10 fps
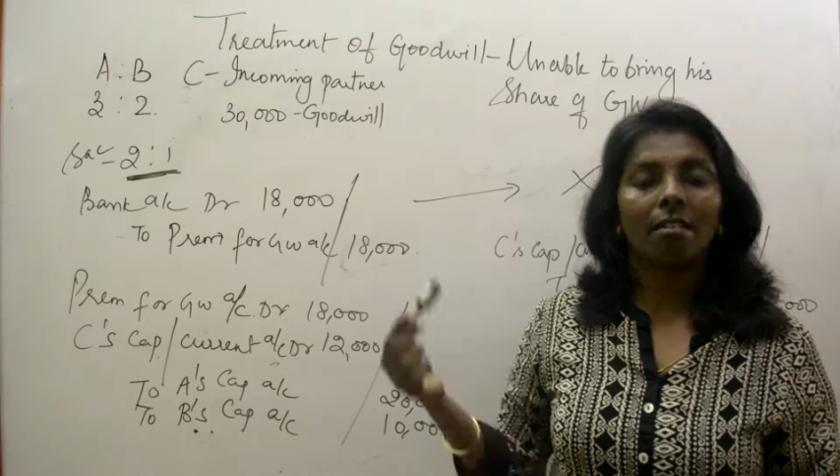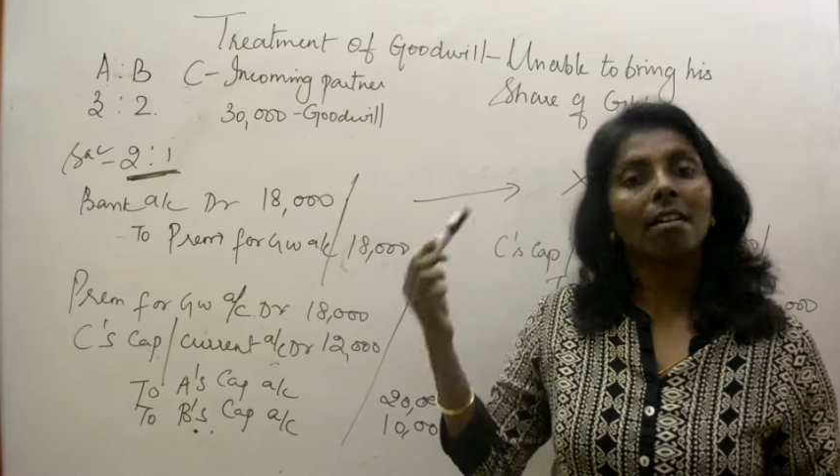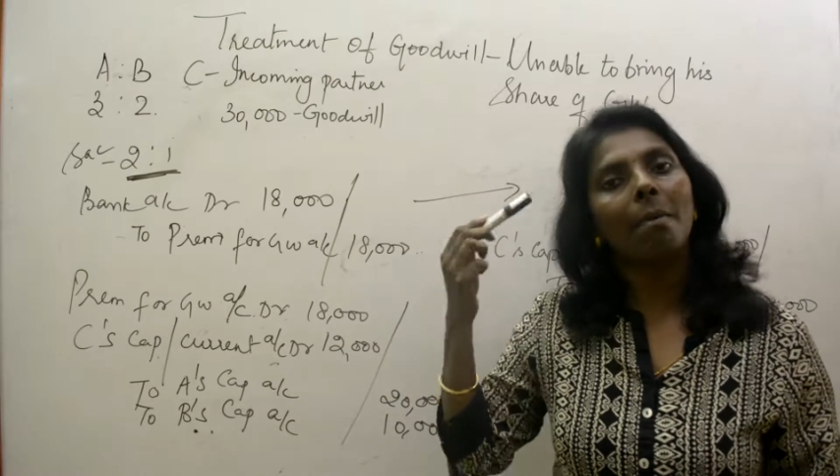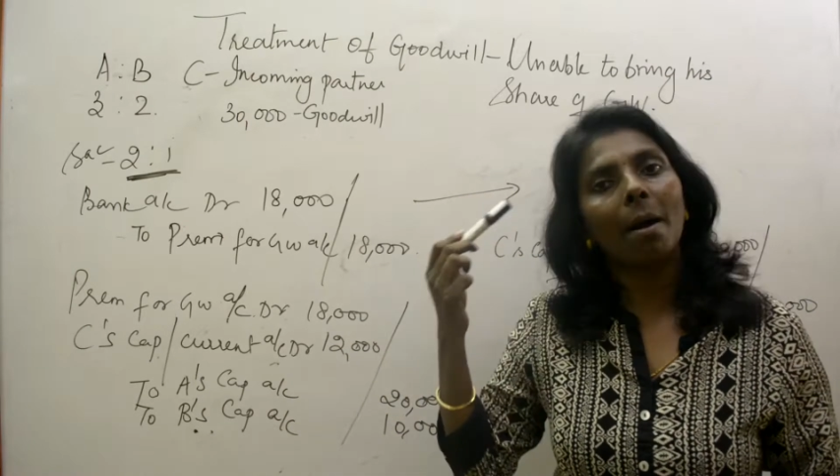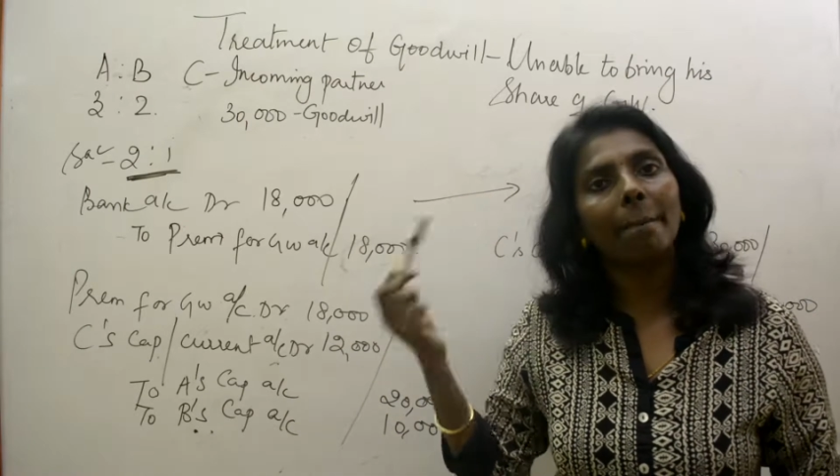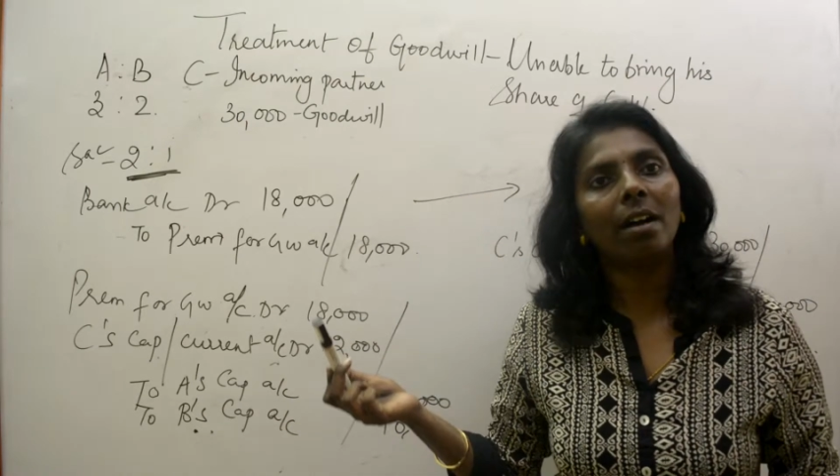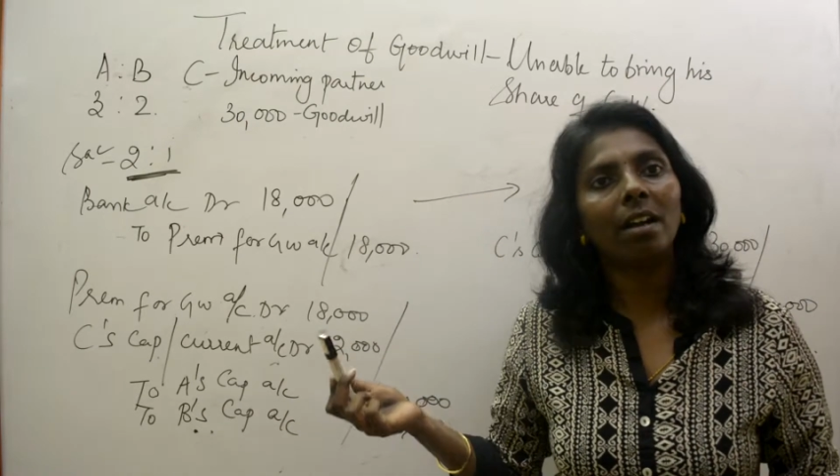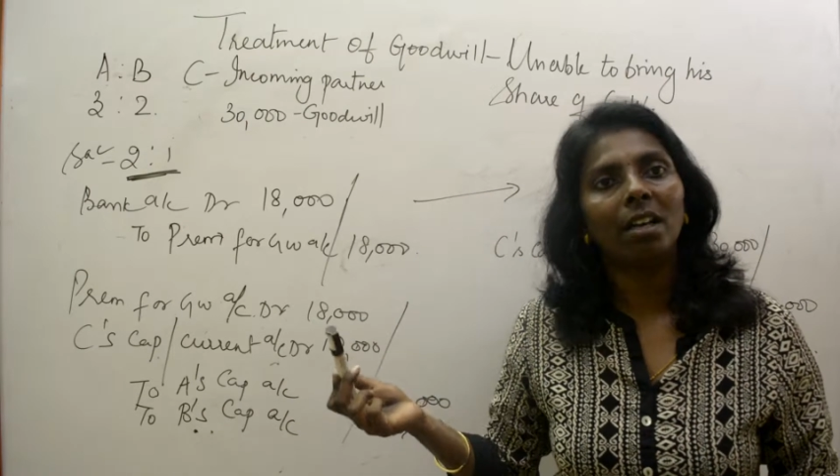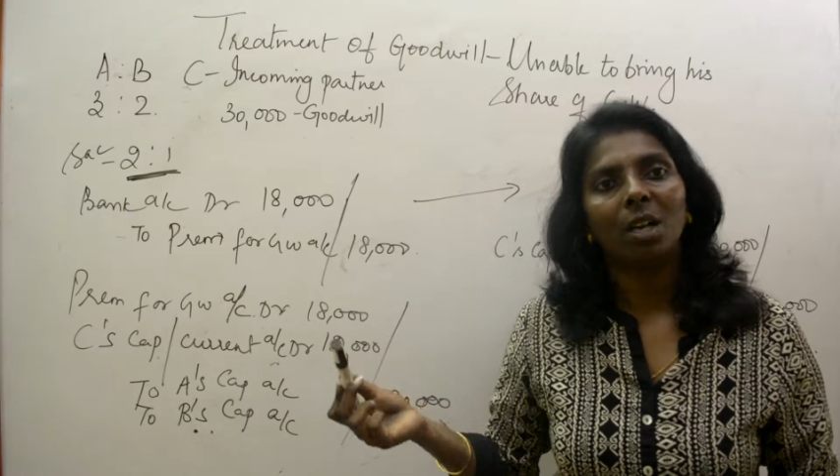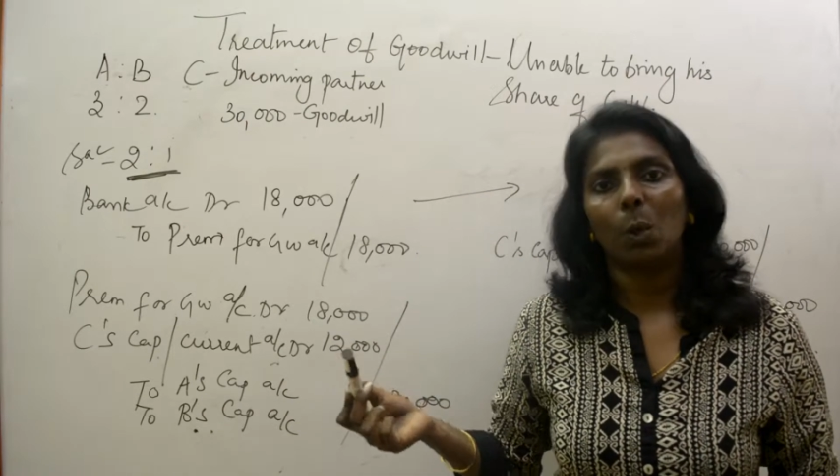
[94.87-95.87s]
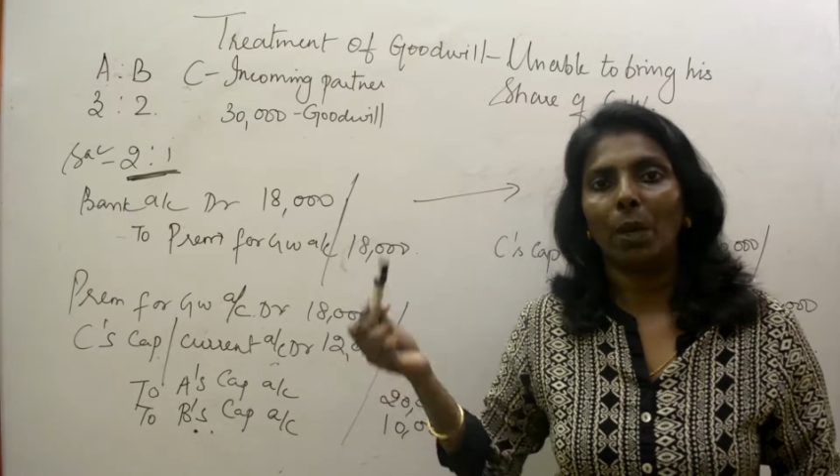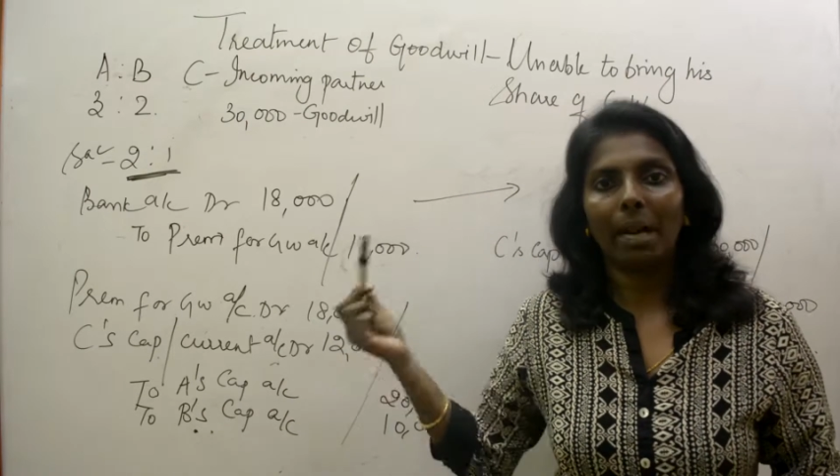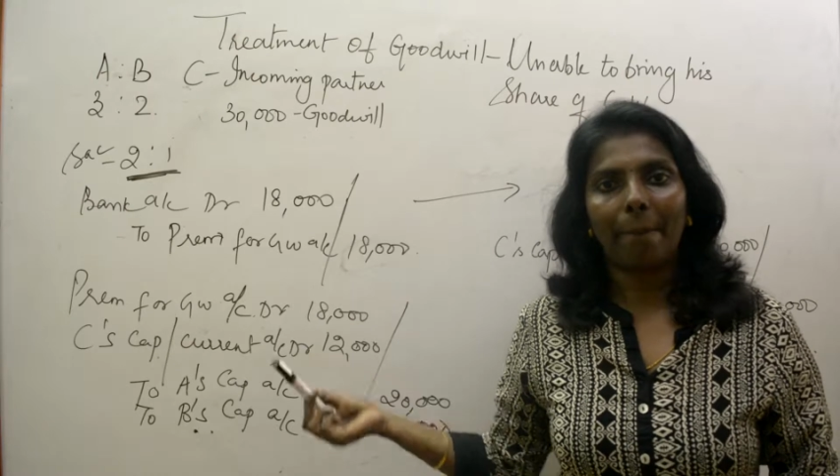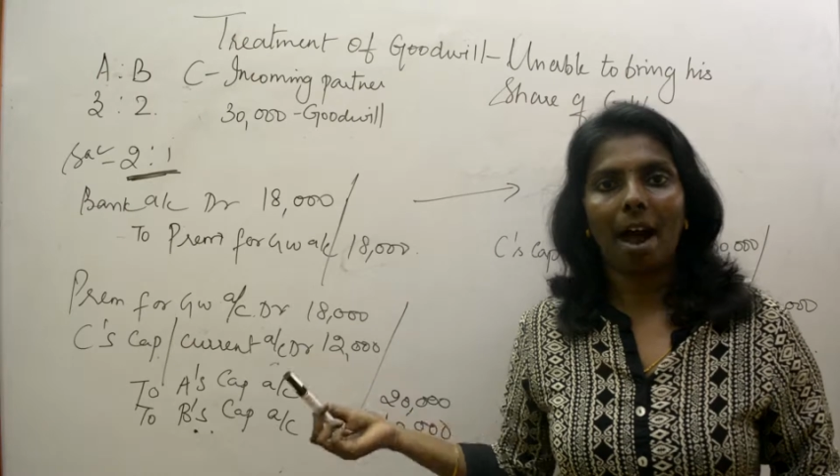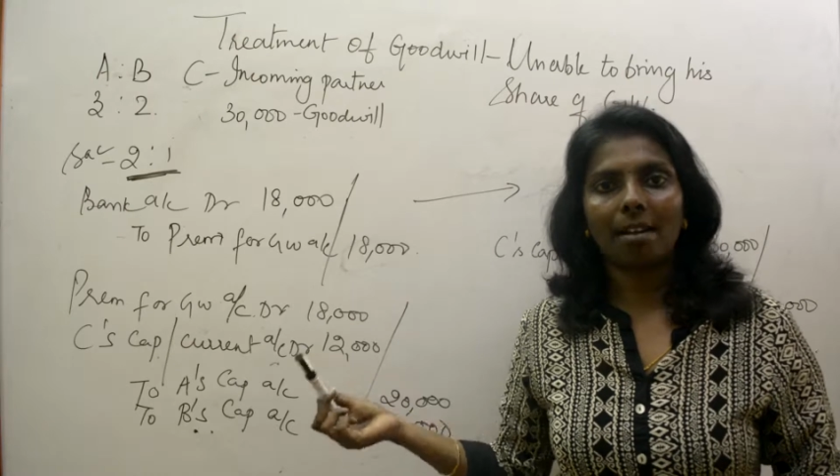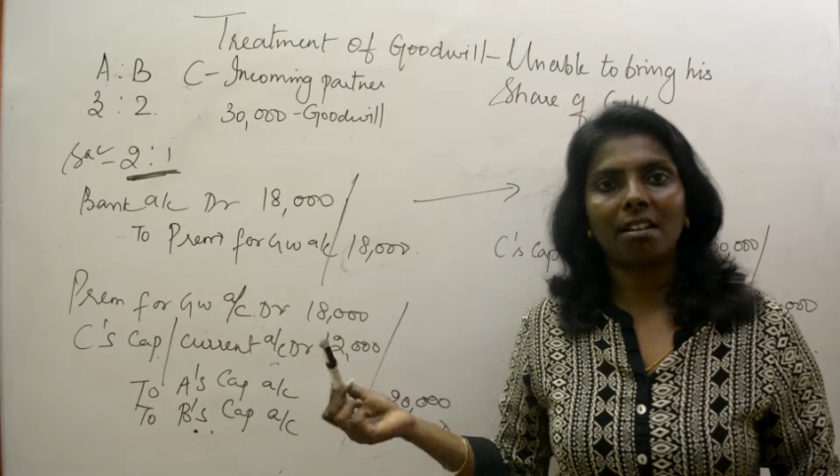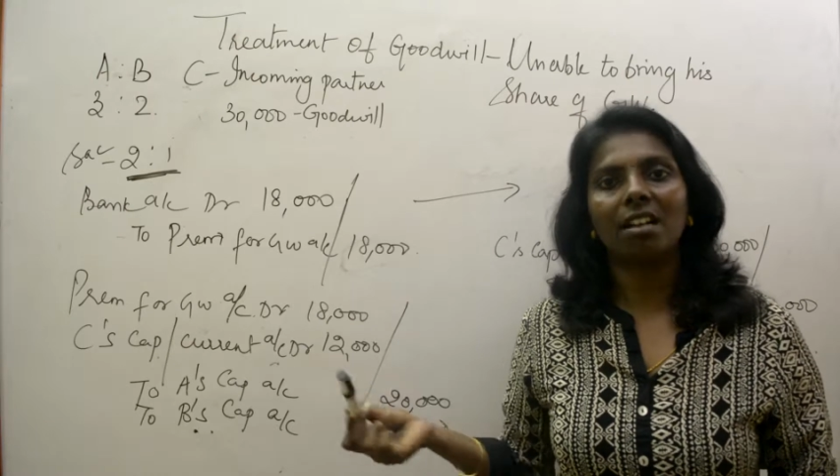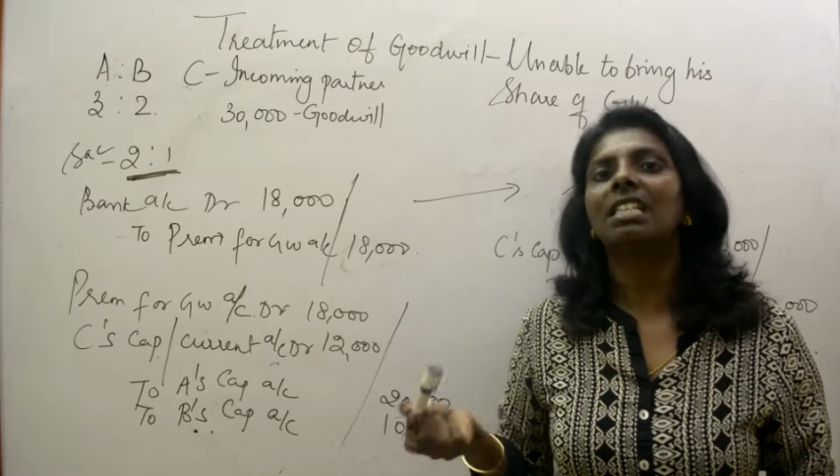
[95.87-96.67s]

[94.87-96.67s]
Remember, when a partner